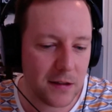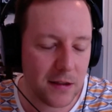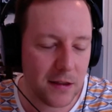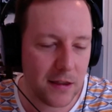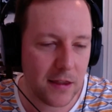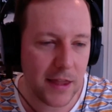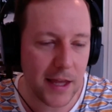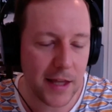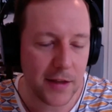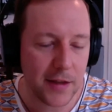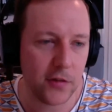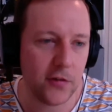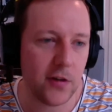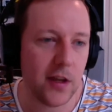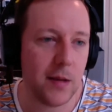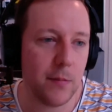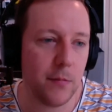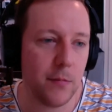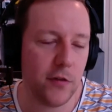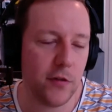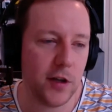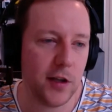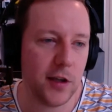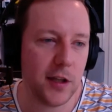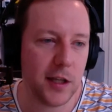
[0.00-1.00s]
that same
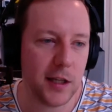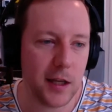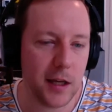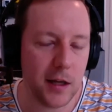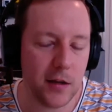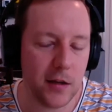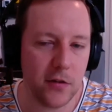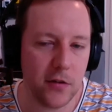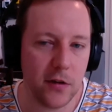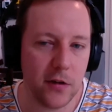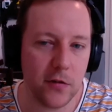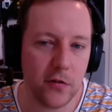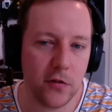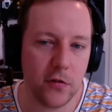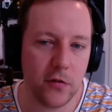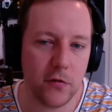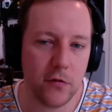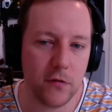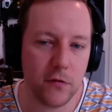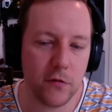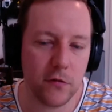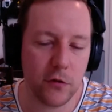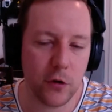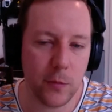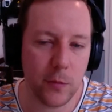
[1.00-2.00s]
feeling exists
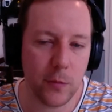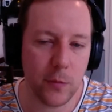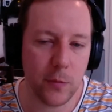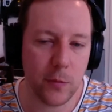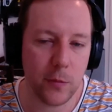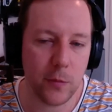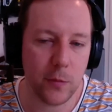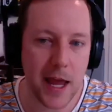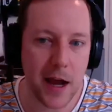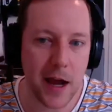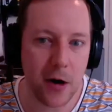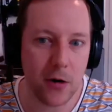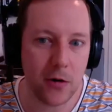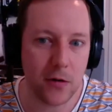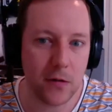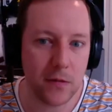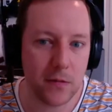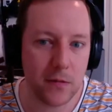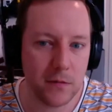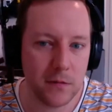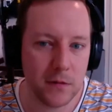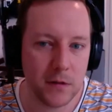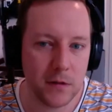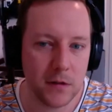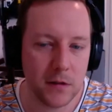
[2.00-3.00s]
for me now,
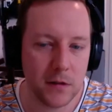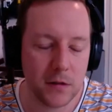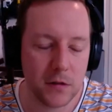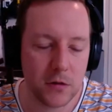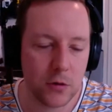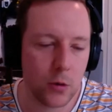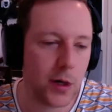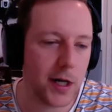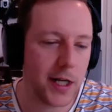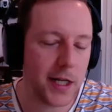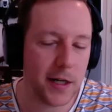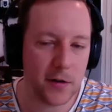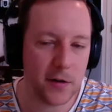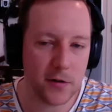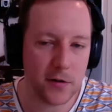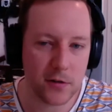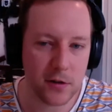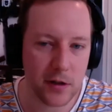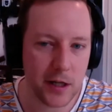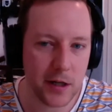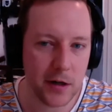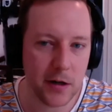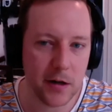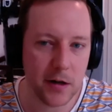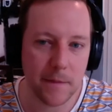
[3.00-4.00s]
20 years
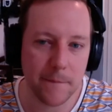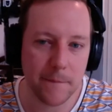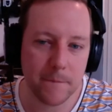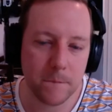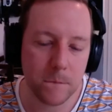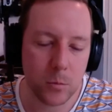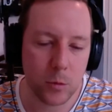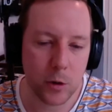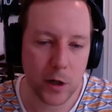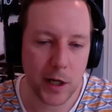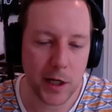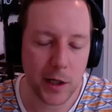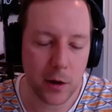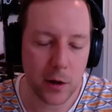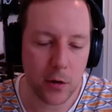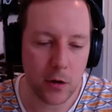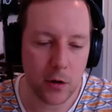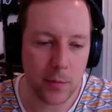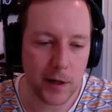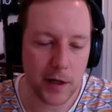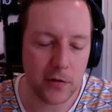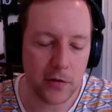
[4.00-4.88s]
later, when I go to my